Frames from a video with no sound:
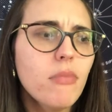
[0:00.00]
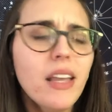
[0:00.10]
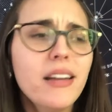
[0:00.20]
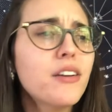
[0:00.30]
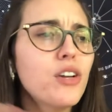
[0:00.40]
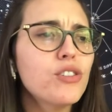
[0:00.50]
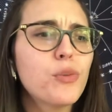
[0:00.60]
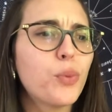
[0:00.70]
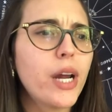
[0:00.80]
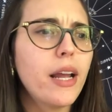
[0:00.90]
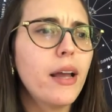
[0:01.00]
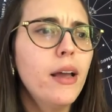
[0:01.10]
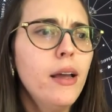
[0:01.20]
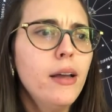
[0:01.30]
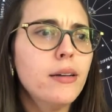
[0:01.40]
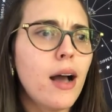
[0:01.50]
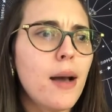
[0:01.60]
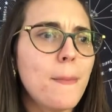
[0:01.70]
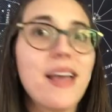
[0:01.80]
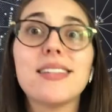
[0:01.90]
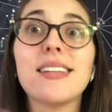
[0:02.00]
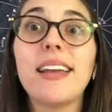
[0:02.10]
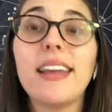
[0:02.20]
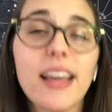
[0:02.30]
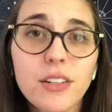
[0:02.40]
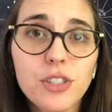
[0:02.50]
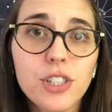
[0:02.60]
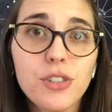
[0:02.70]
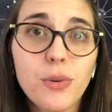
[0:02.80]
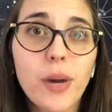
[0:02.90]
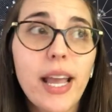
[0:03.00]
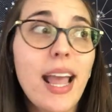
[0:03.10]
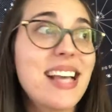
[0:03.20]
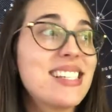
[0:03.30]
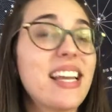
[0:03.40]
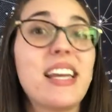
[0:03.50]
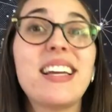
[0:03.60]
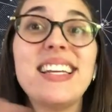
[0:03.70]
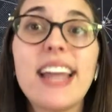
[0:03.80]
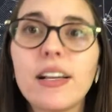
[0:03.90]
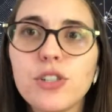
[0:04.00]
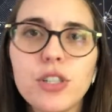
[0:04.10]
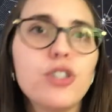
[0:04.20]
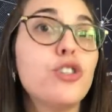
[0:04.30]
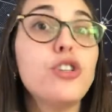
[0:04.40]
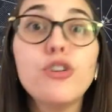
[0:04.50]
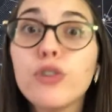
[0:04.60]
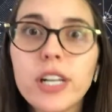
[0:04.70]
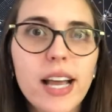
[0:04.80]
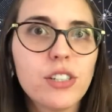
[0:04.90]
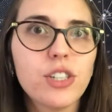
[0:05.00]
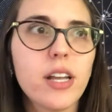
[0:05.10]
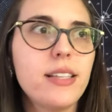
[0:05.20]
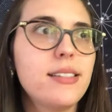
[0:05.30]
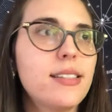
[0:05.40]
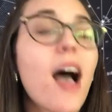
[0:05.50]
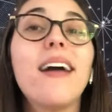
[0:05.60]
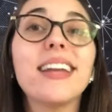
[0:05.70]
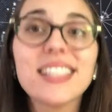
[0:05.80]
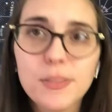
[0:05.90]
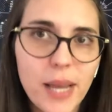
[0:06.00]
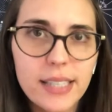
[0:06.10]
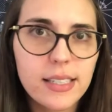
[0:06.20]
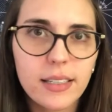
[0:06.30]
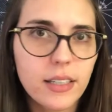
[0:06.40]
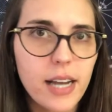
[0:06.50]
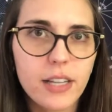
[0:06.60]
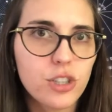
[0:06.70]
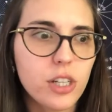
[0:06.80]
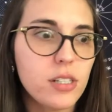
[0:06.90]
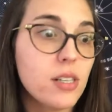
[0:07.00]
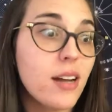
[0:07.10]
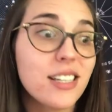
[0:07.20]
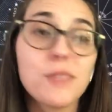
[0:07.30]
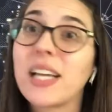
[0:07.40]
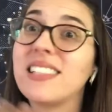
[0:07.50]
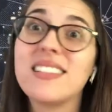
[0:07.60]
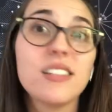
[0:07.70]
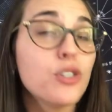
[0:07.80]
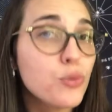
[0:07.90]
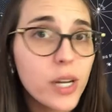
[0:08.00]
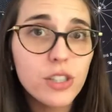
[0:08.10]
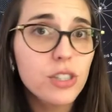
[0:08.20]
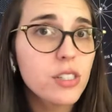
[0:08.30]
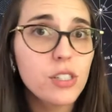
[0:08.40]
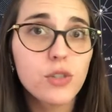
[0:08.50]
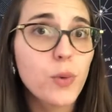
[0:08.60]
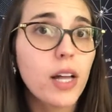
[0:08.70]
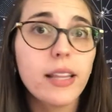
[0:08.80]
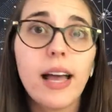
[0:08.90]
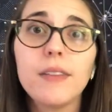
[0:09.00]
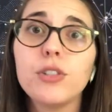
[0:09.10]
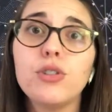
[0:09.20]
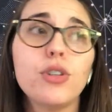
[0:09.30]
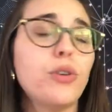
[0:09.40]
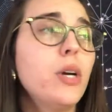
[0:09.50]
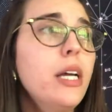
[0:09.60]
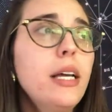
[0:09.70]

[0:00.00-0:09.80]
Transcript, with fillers: And it can also bring um, exciting energies your way, exciting connections, new connections, unexpected connections, unexpected situations as well that have to do